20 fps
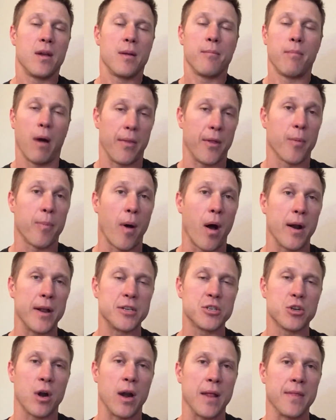
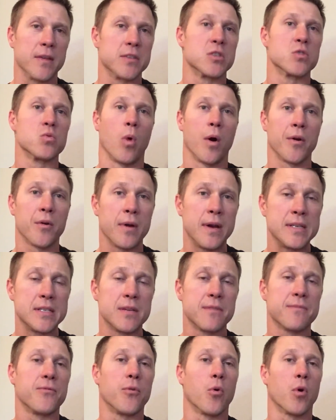This is one
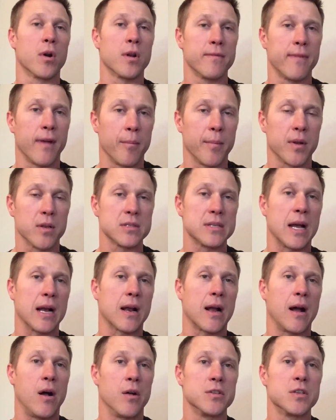reason for developmental
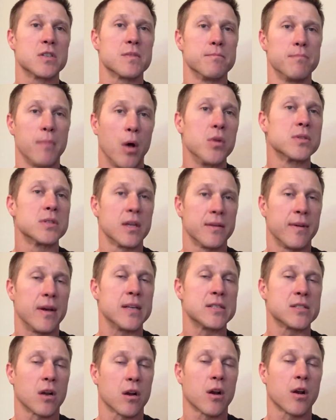psychologists. Most of
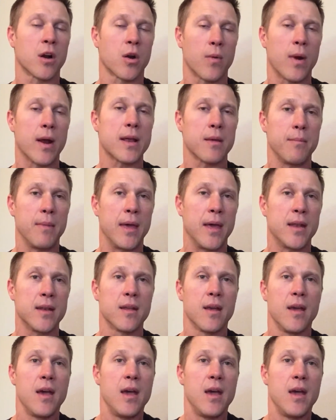us are going to recommend